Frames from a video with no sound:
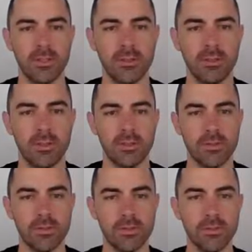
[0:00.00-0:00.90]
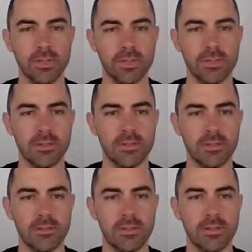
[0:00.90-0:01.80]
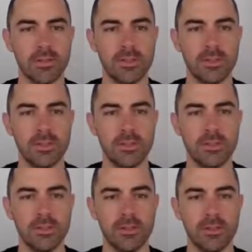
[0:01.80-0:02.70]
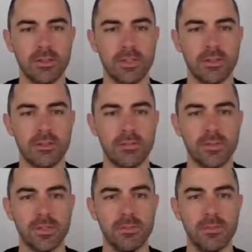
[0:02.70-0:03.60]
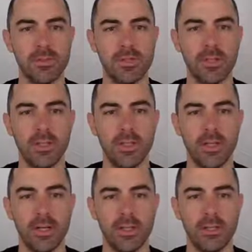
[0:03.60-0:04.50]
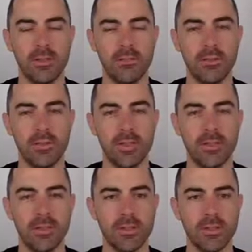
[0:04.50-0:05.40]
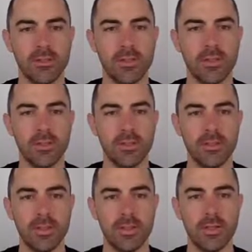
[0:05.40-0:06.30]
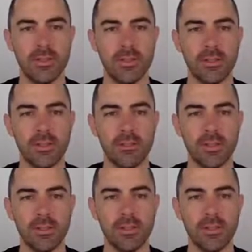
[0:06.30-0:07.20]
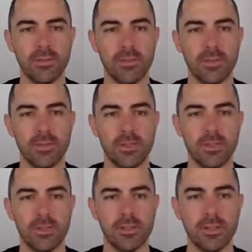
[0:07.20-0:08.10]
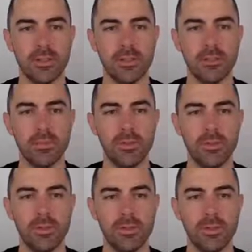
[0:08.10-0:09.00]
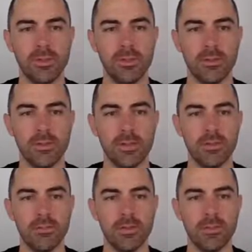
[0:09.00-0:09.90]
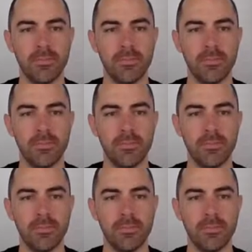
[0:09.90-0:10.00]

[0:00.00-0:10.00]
So let's try to do that. So this is the, the size of the step and then we write our grid and imagine that we start at this point here on the left